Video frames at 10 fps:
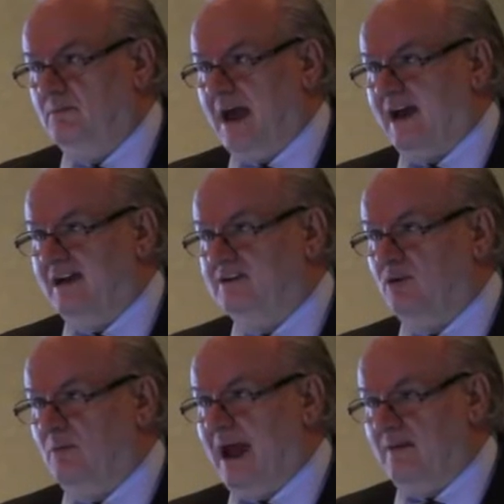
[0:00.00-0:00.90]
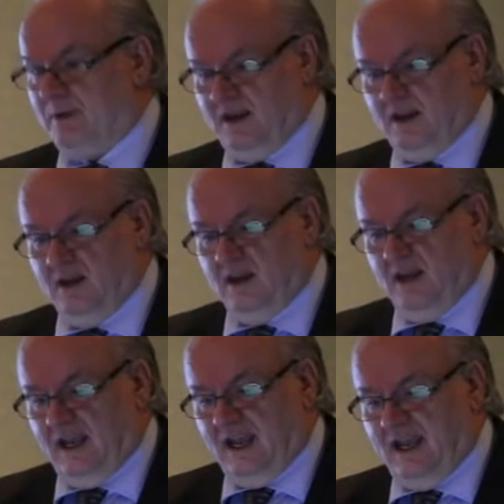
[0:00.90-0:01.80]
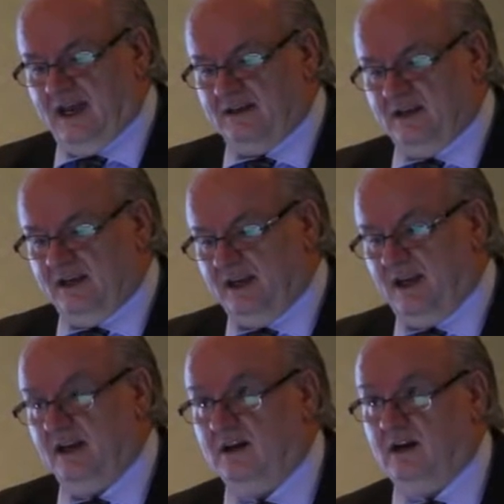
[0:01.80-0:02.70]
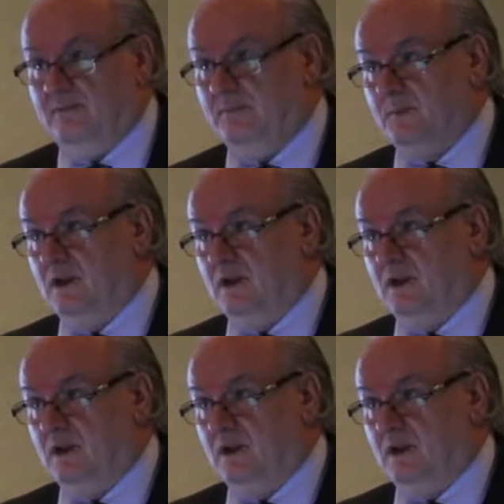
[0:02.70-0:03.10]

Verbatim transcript: packets or mapping. And it can